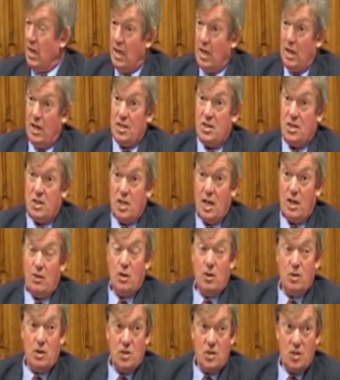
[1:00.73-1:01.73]
And I said
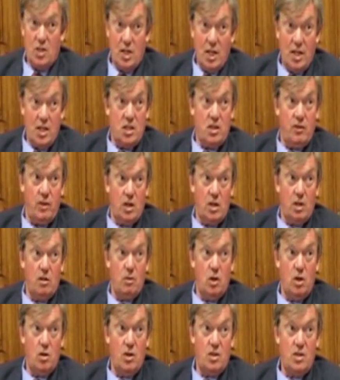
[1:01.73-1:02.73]
that the scientific
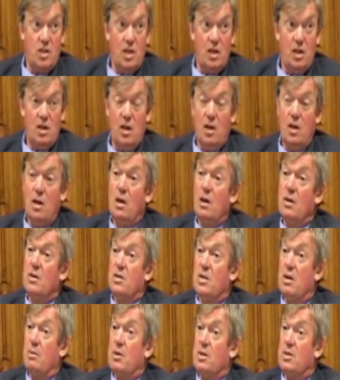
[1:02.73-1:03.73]
community,
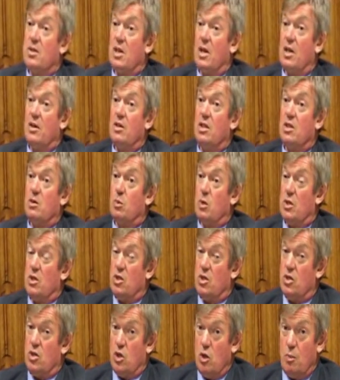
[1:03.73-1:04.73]
some of the scientists were
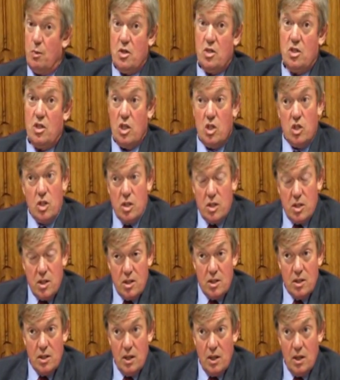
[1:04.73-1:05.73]

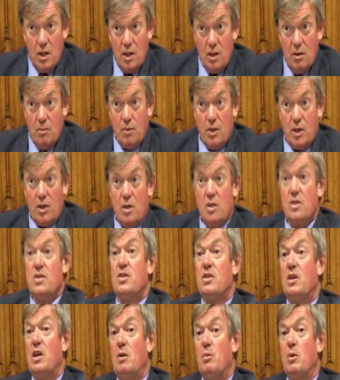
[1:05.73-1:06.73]
superstitious
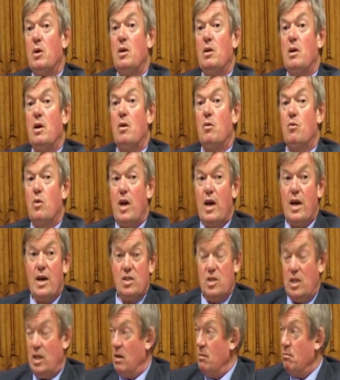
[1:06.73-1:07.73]
because they were
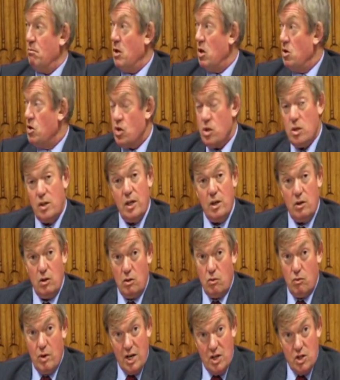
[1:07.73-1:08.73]
reacting emotionally and
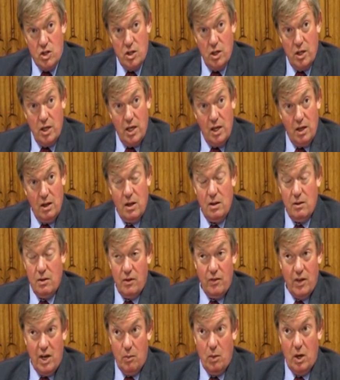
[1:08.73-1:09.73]
not rationally,
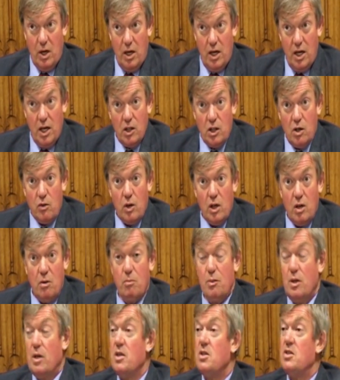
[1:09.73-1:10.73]
that they were
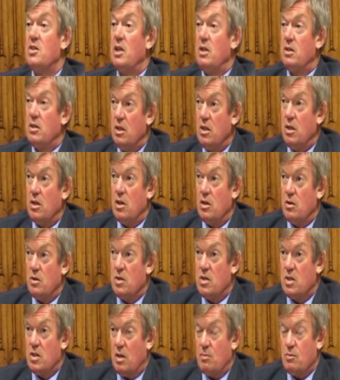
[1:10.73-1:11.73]
ignorant because they didn't know
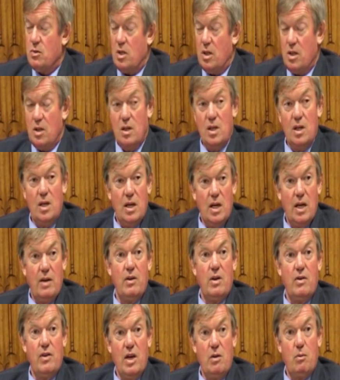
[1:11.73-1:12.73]
the subject,
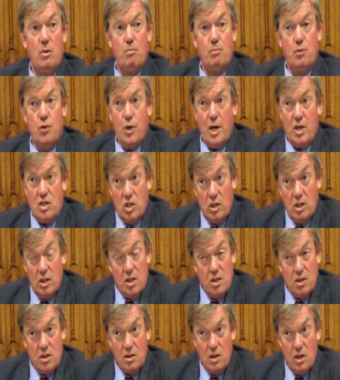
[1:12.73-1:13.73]
and that they were
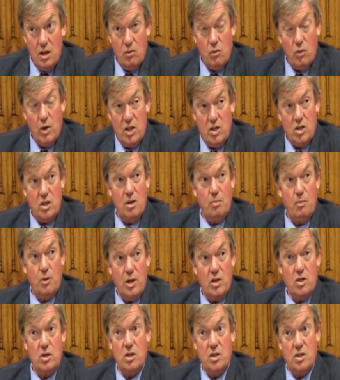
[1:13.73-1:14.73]
prejudiced and racially
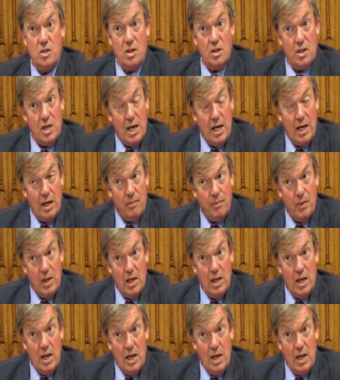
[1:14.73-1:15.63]
prejudiced at that.